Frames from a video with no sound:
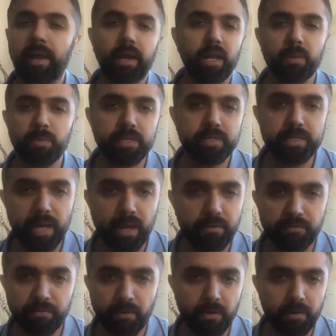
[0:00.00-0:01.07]
Airtable is
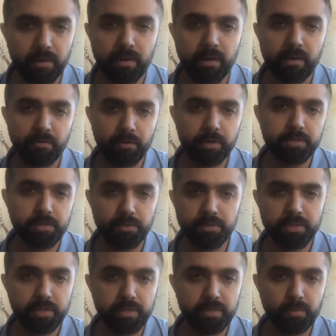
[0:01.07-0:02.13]
done for its
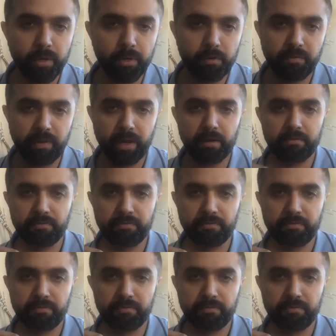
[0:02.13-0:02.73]
users, where you kind of